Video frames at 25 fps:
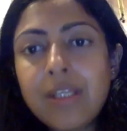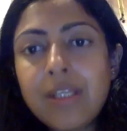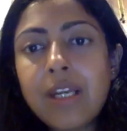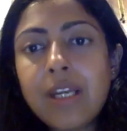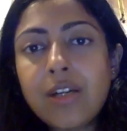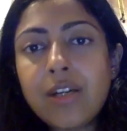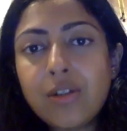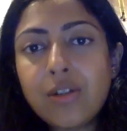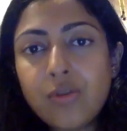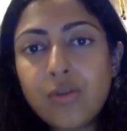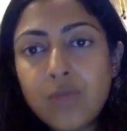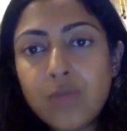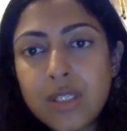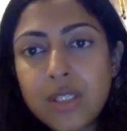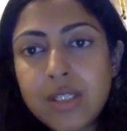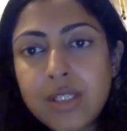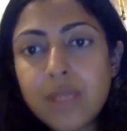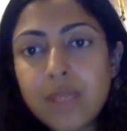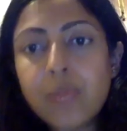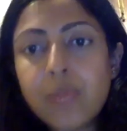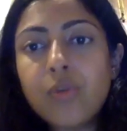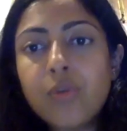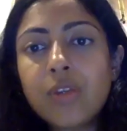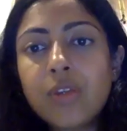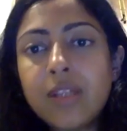can do is
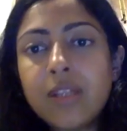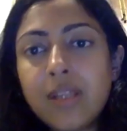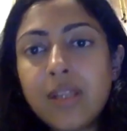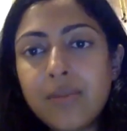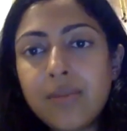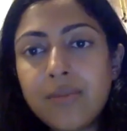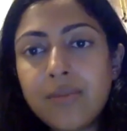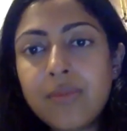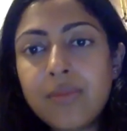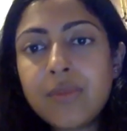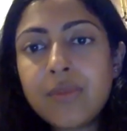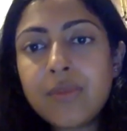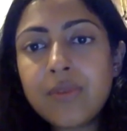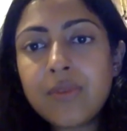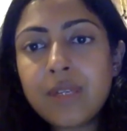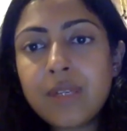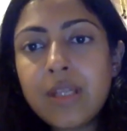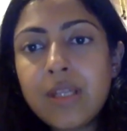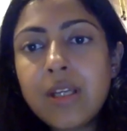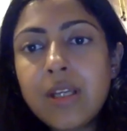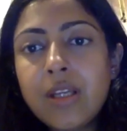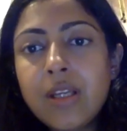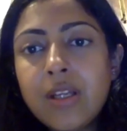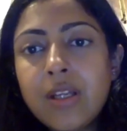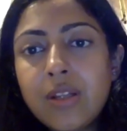support them
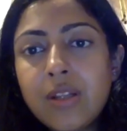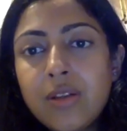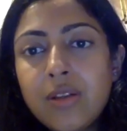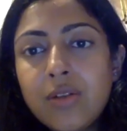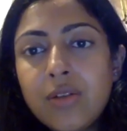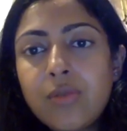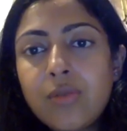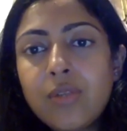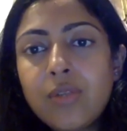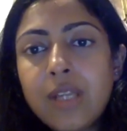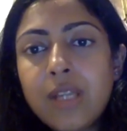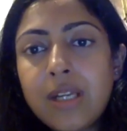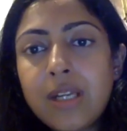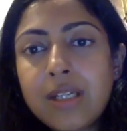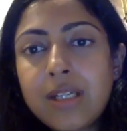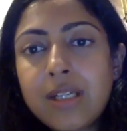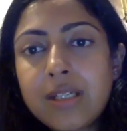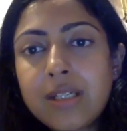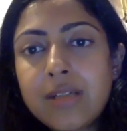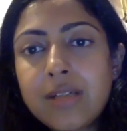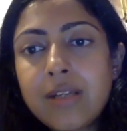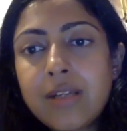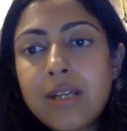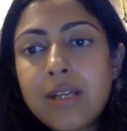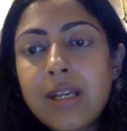through that.
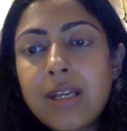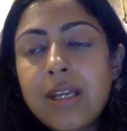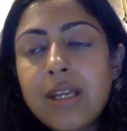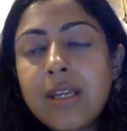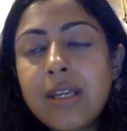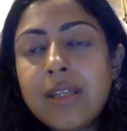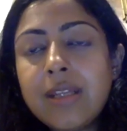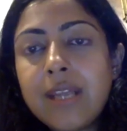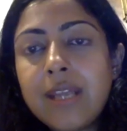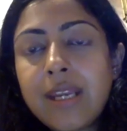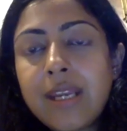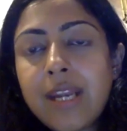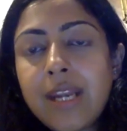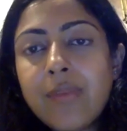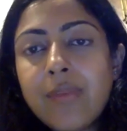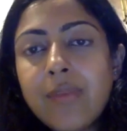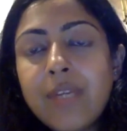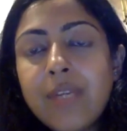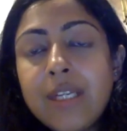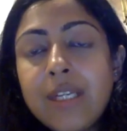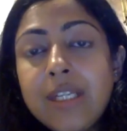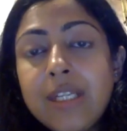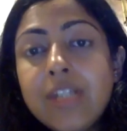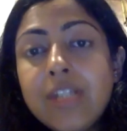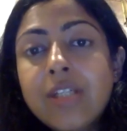There can
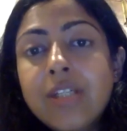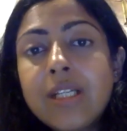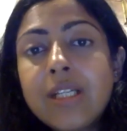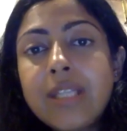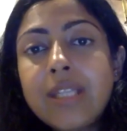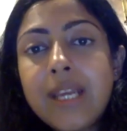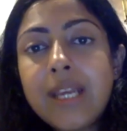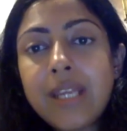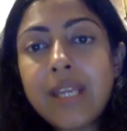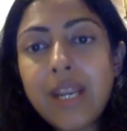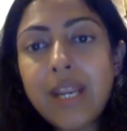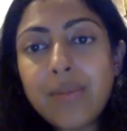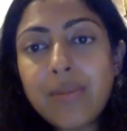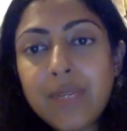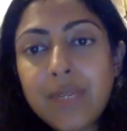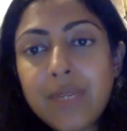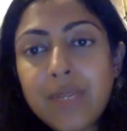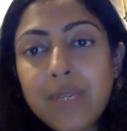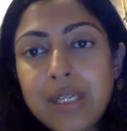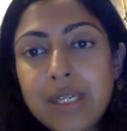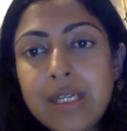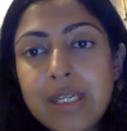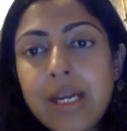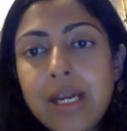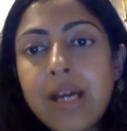be
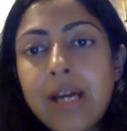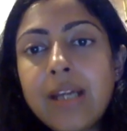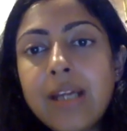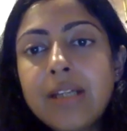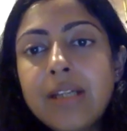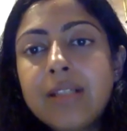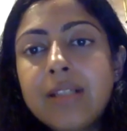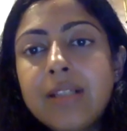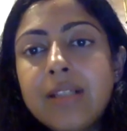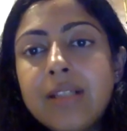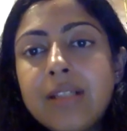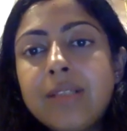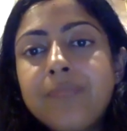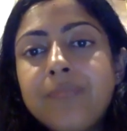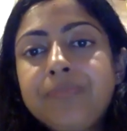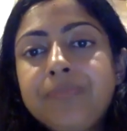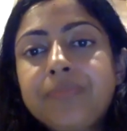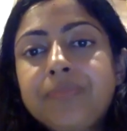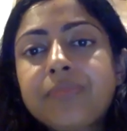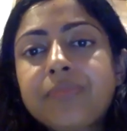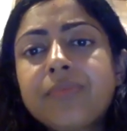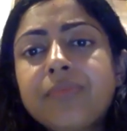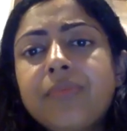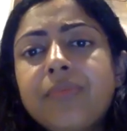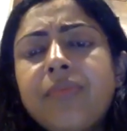denial,
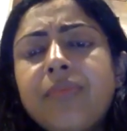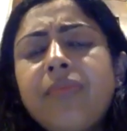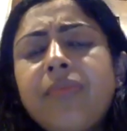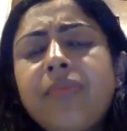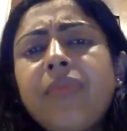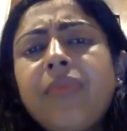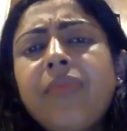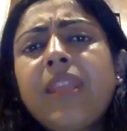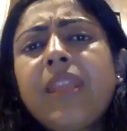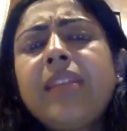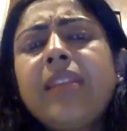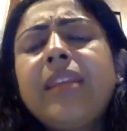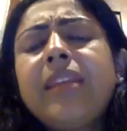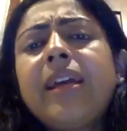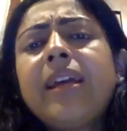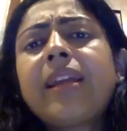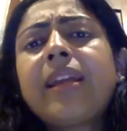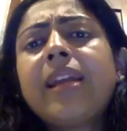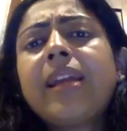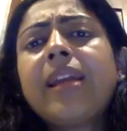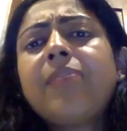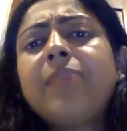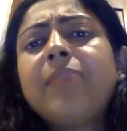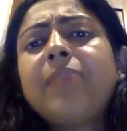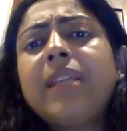there
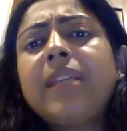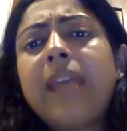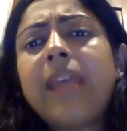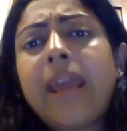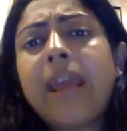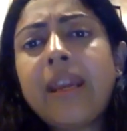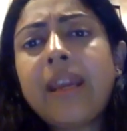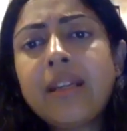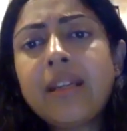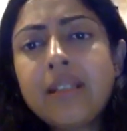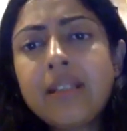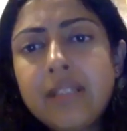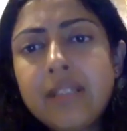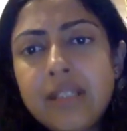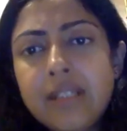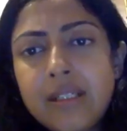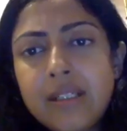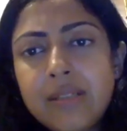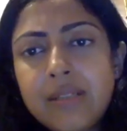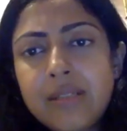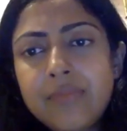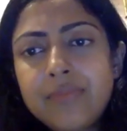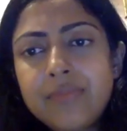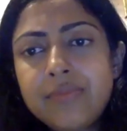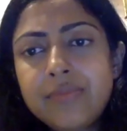can be anger,
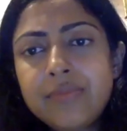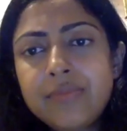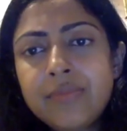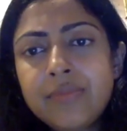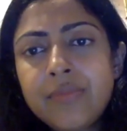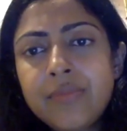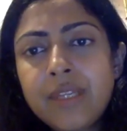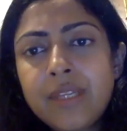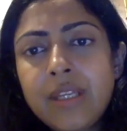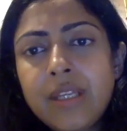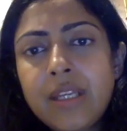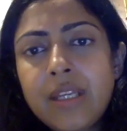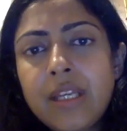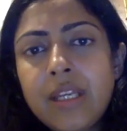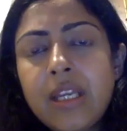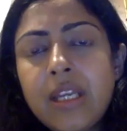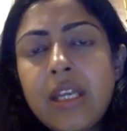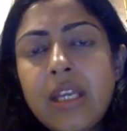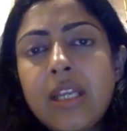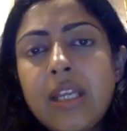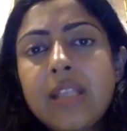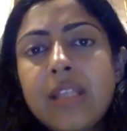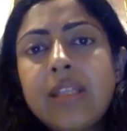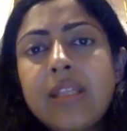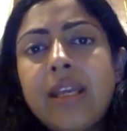
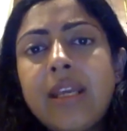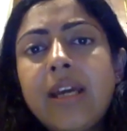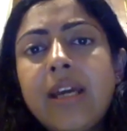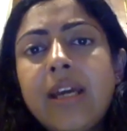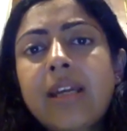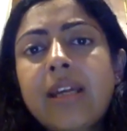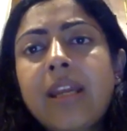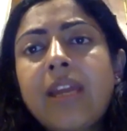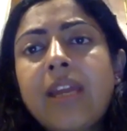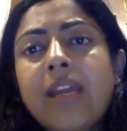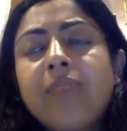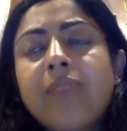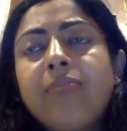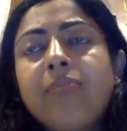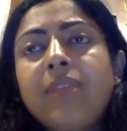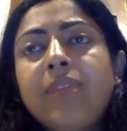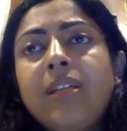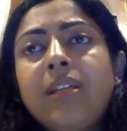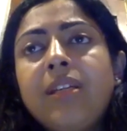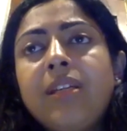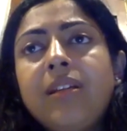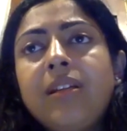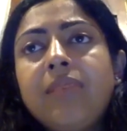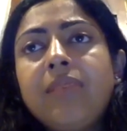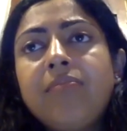there can
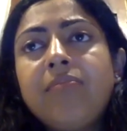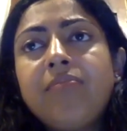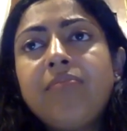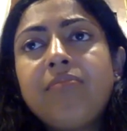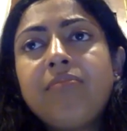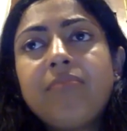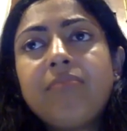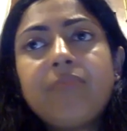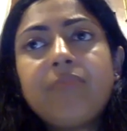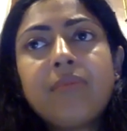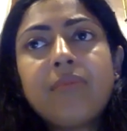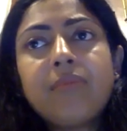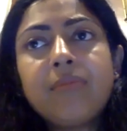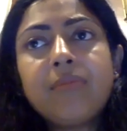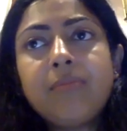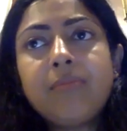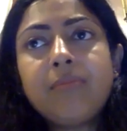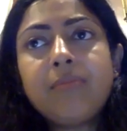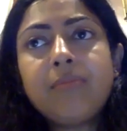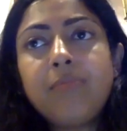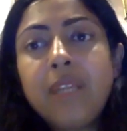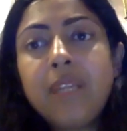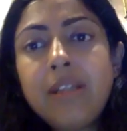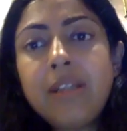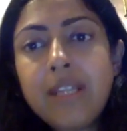be
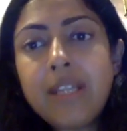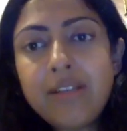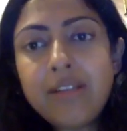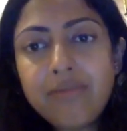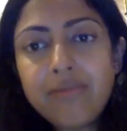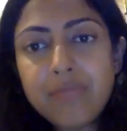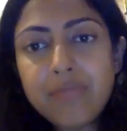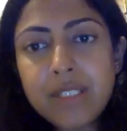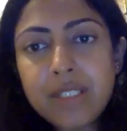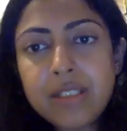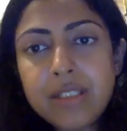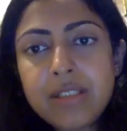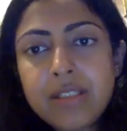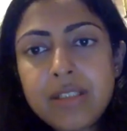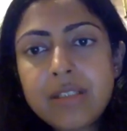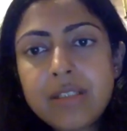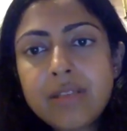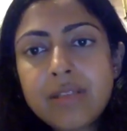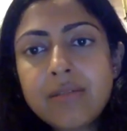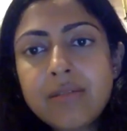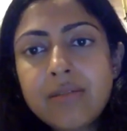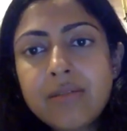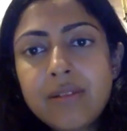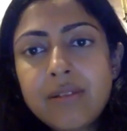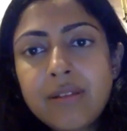bereavement,
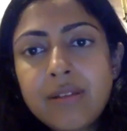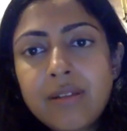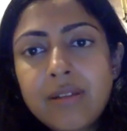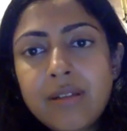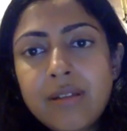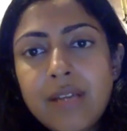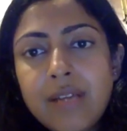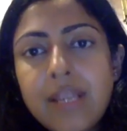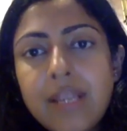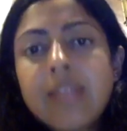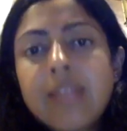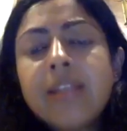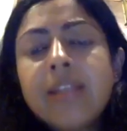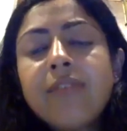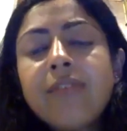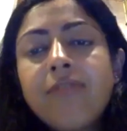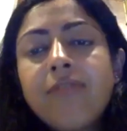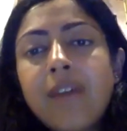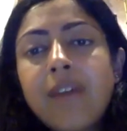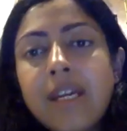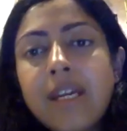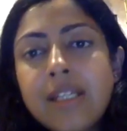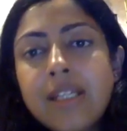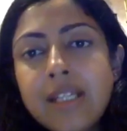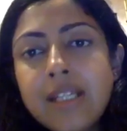and then
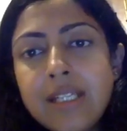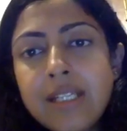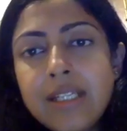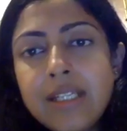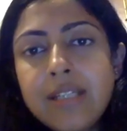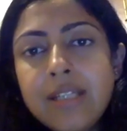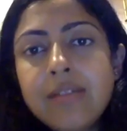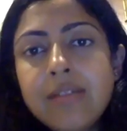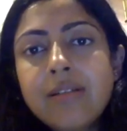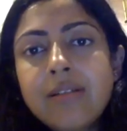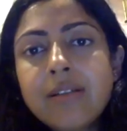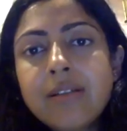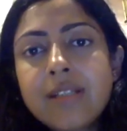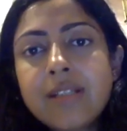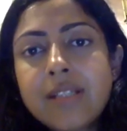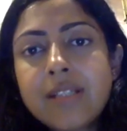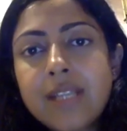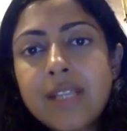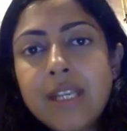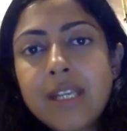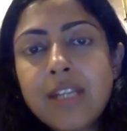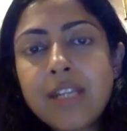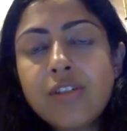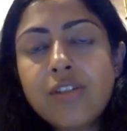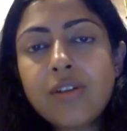finally a
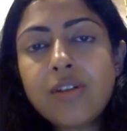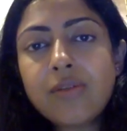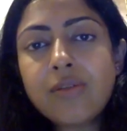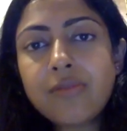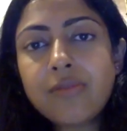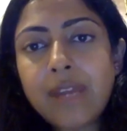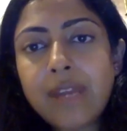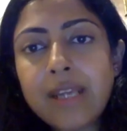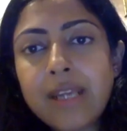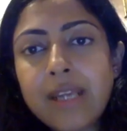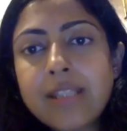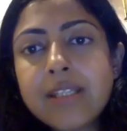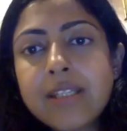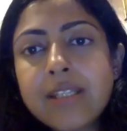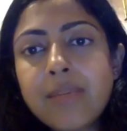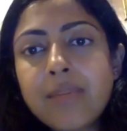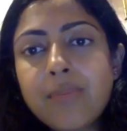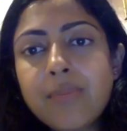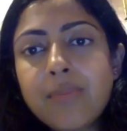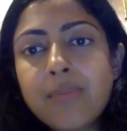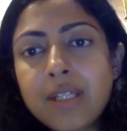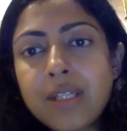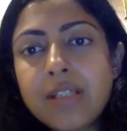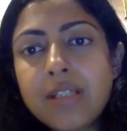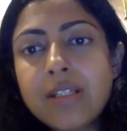stage of
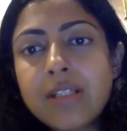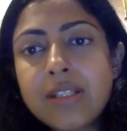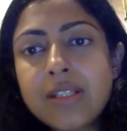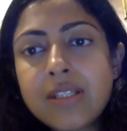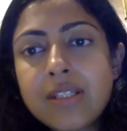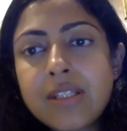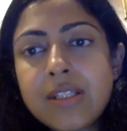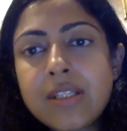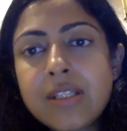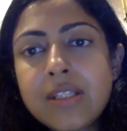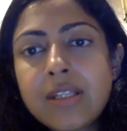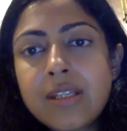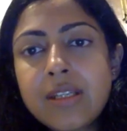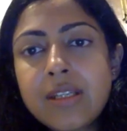acceptance